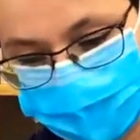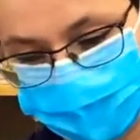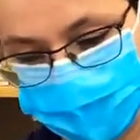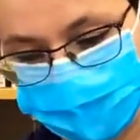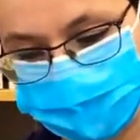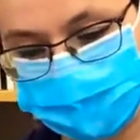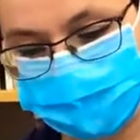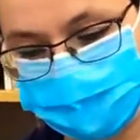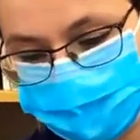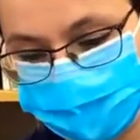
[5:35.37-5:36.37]
make
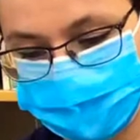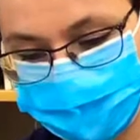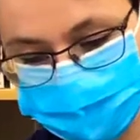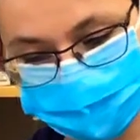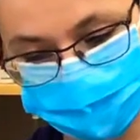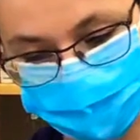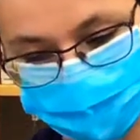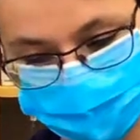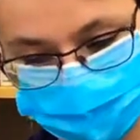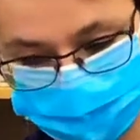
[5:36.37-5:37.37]
2 additional
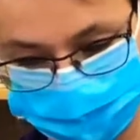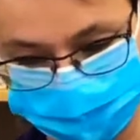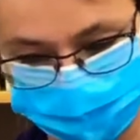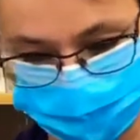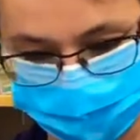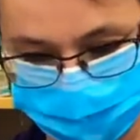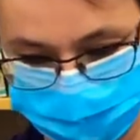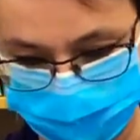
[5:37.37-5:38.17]
points in the center